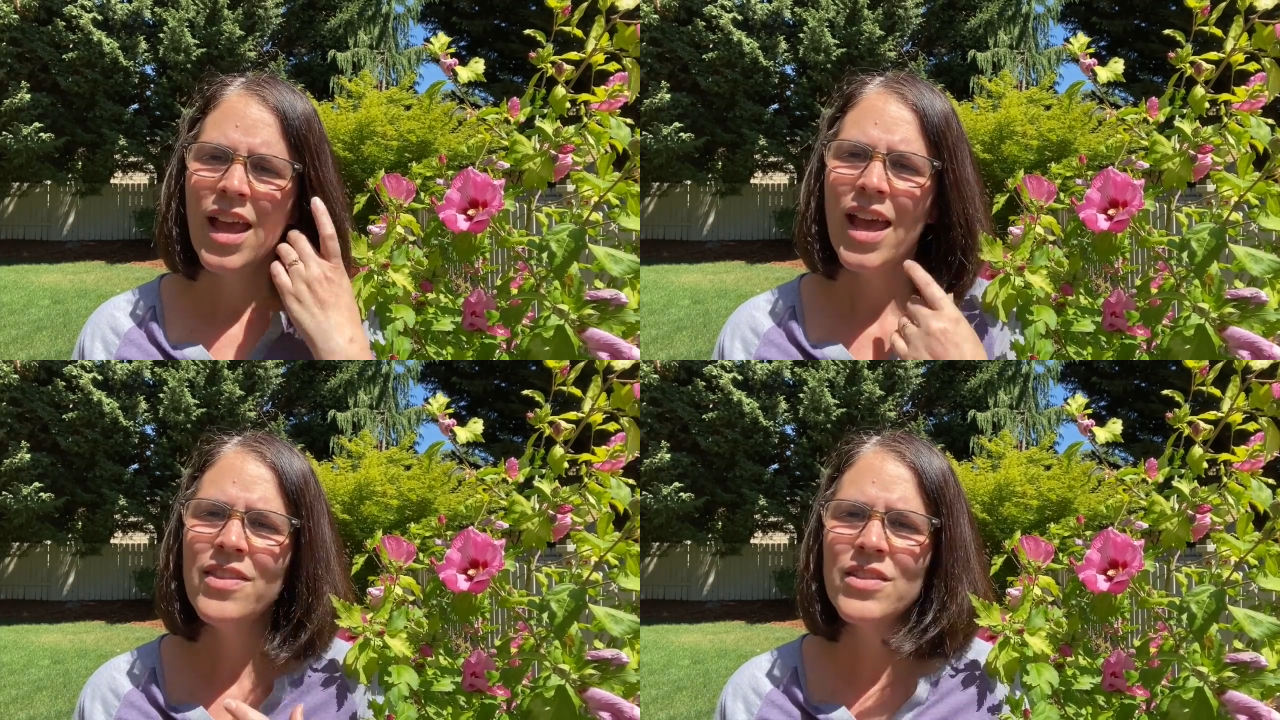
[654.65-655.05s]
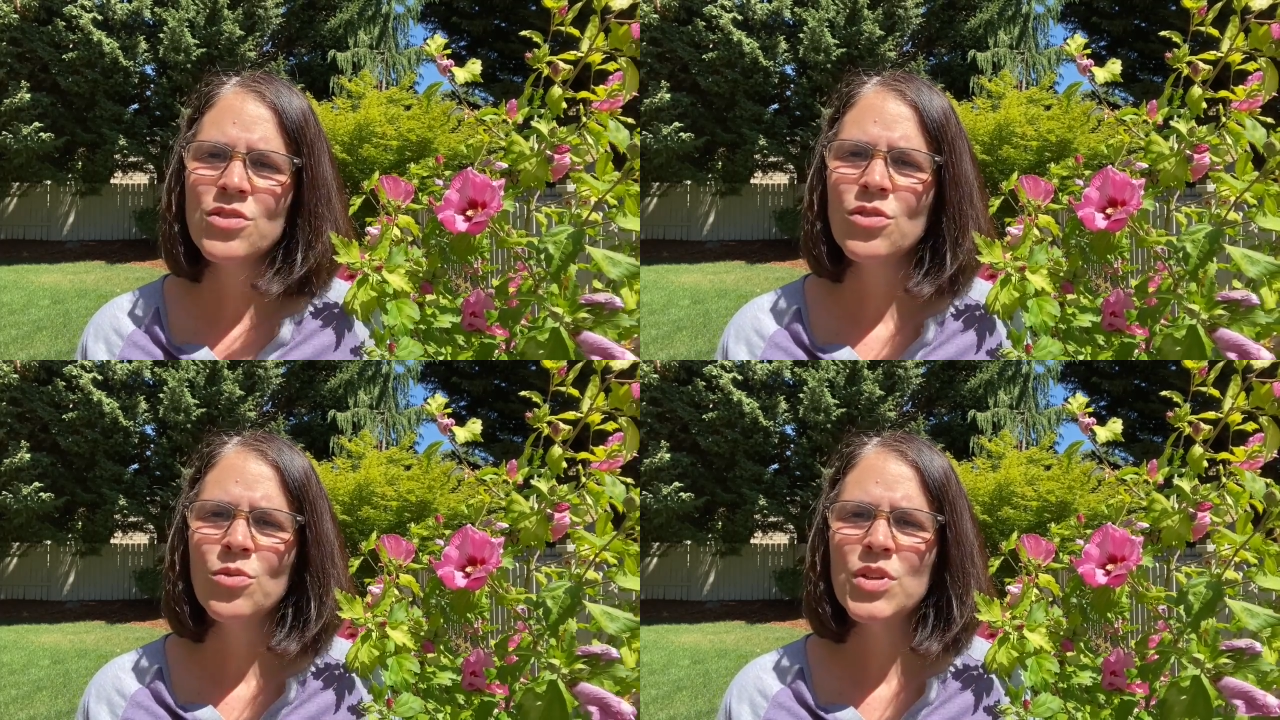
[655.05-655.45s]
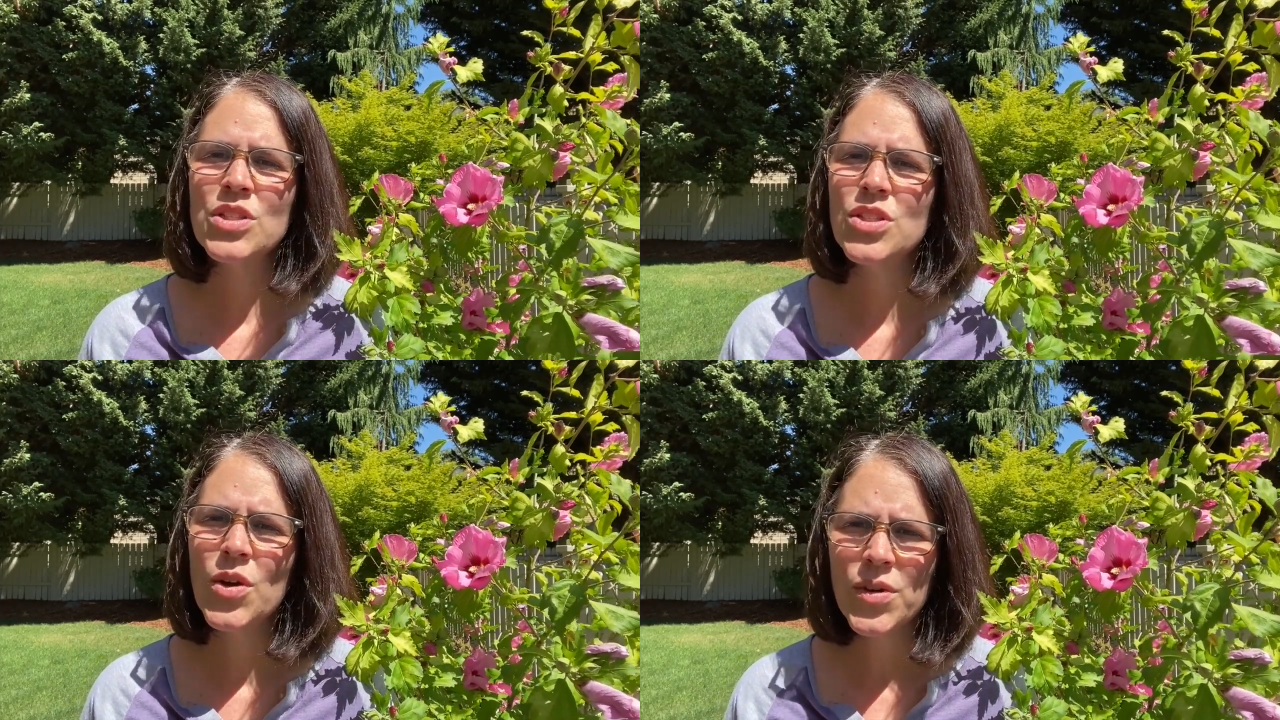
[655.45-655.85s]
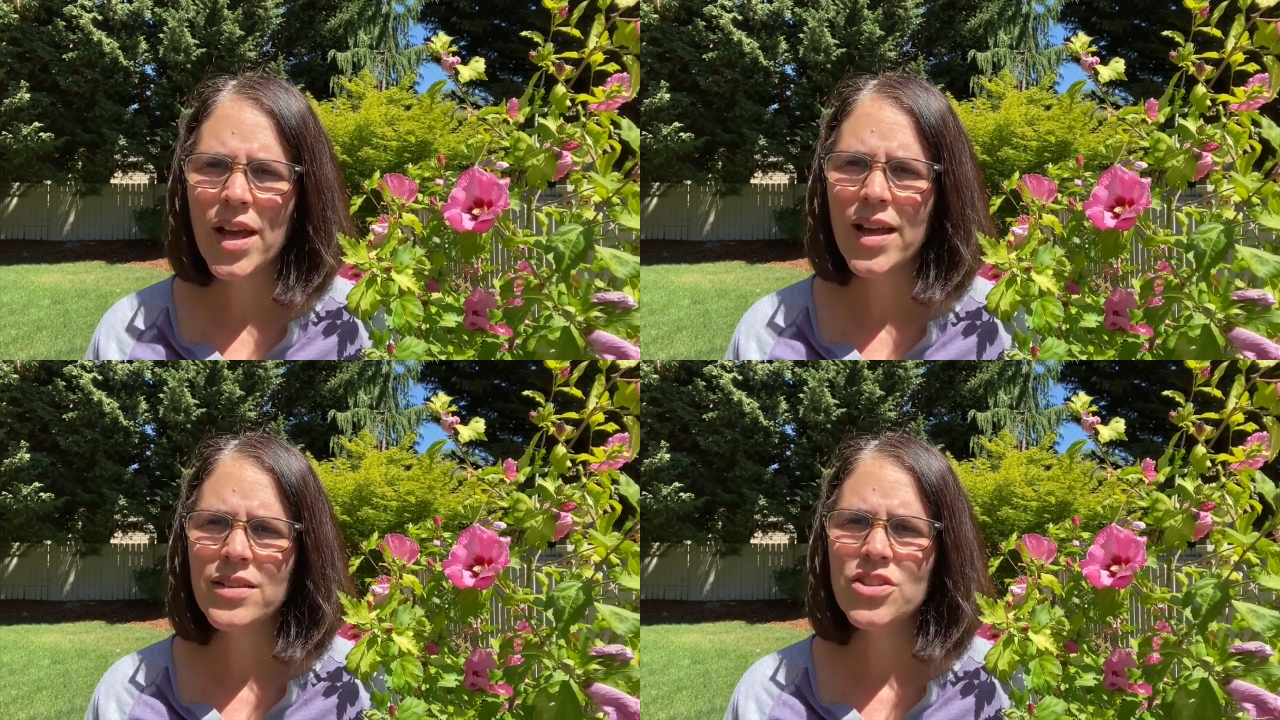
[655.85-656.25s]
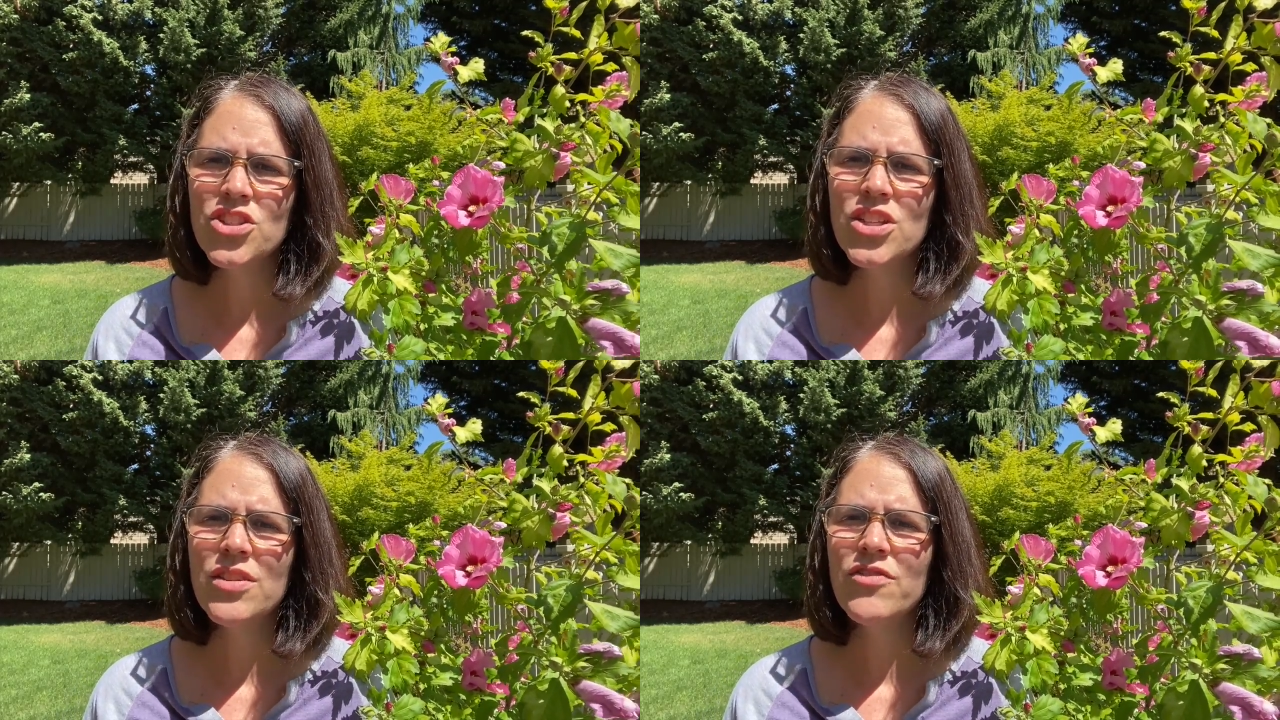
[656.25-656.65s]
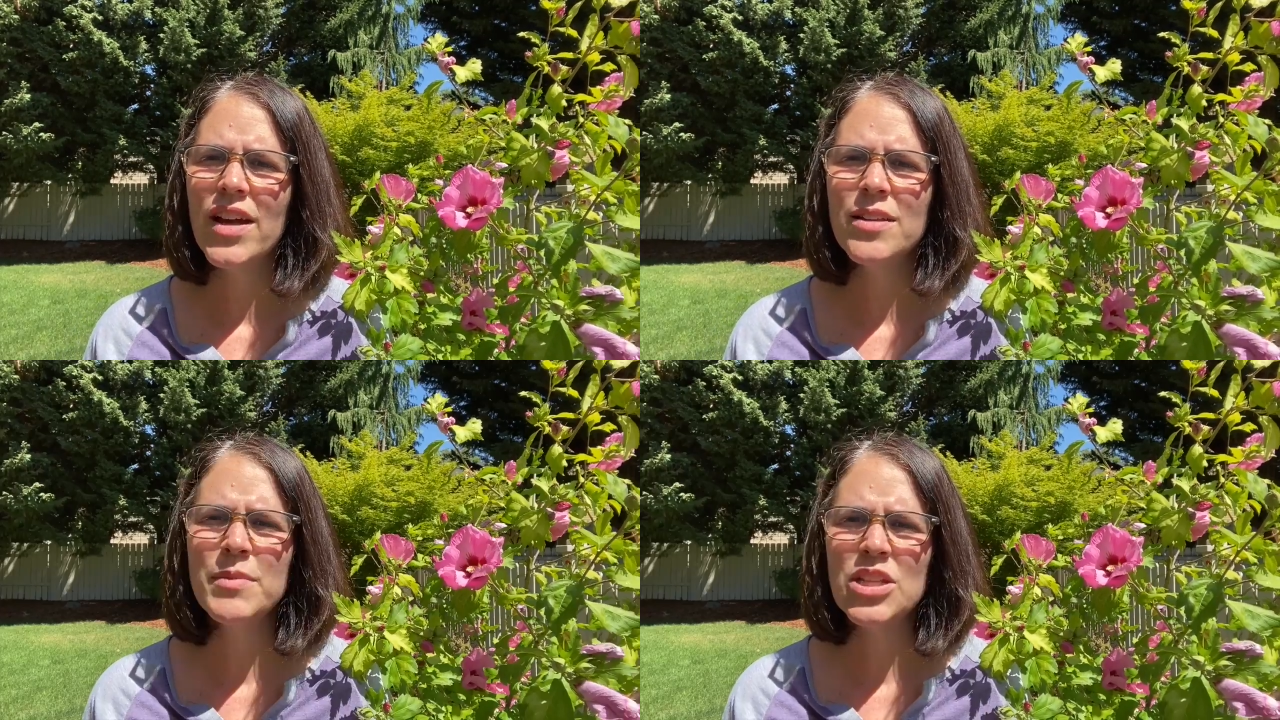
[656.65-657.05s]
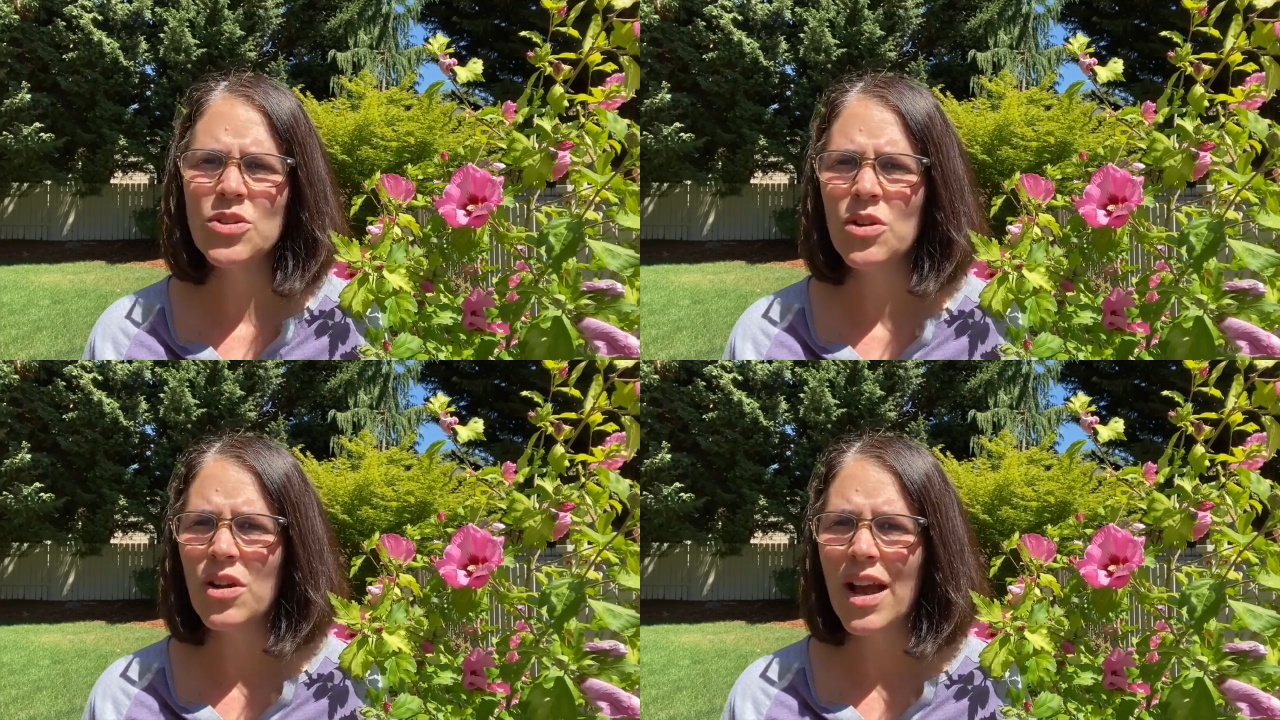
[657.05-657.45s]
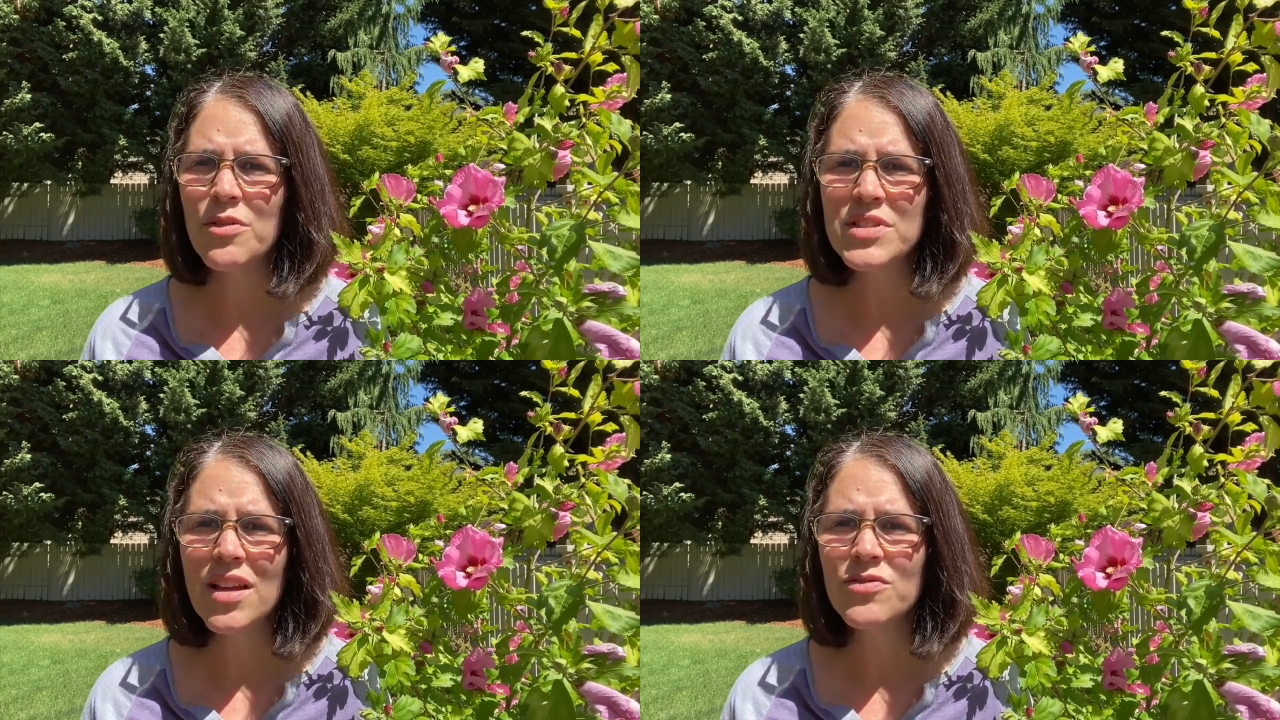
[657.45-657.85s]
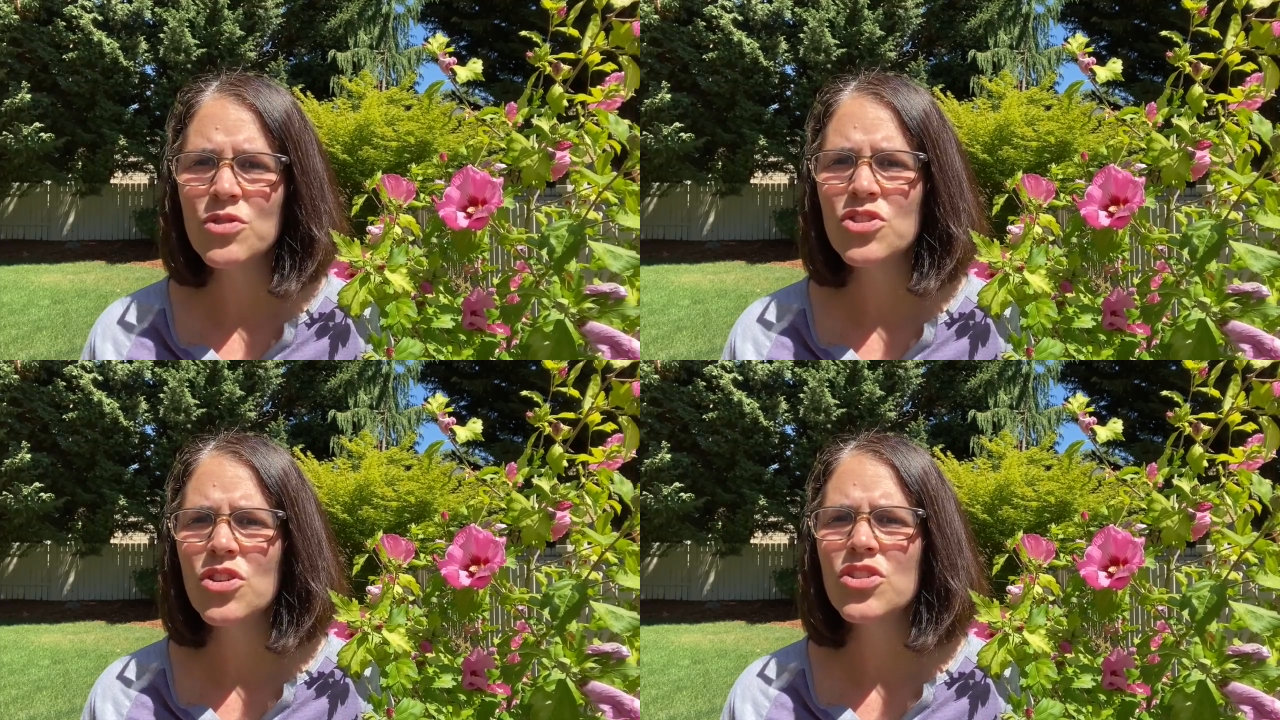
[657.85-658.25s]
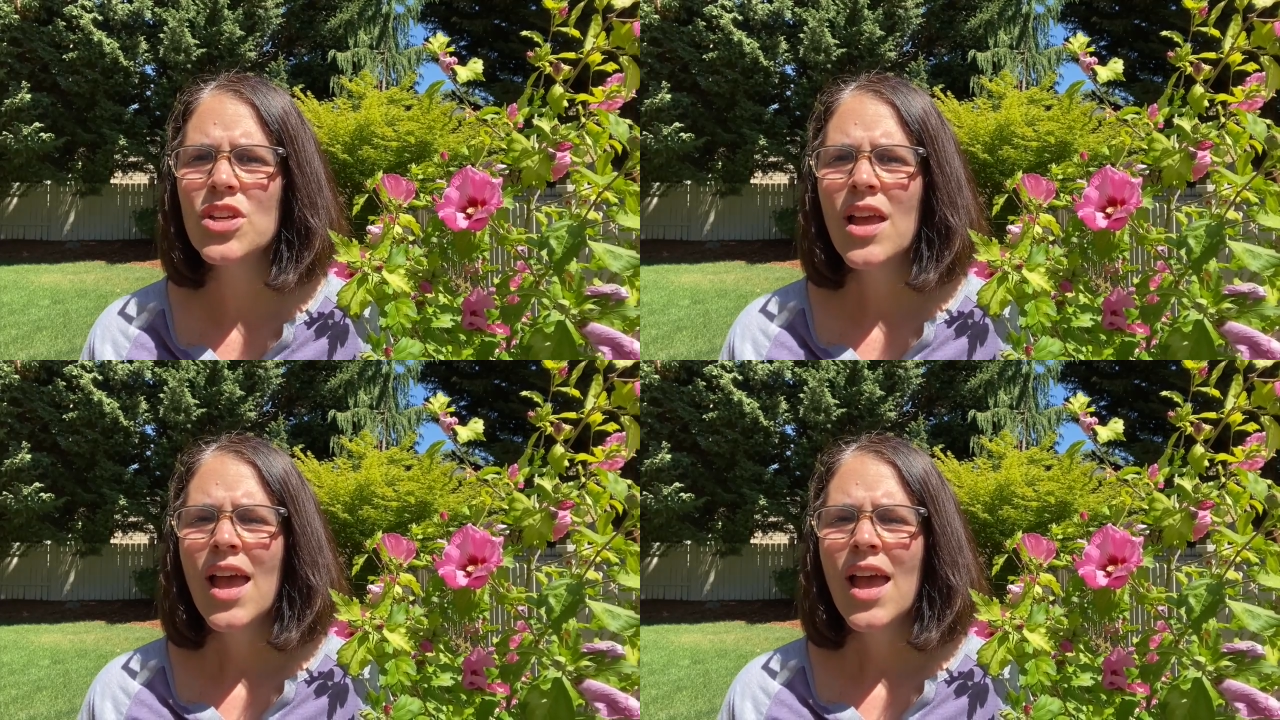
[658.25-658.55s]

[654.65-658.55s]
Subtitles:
And this girl was so kind. She invited me to her house after church.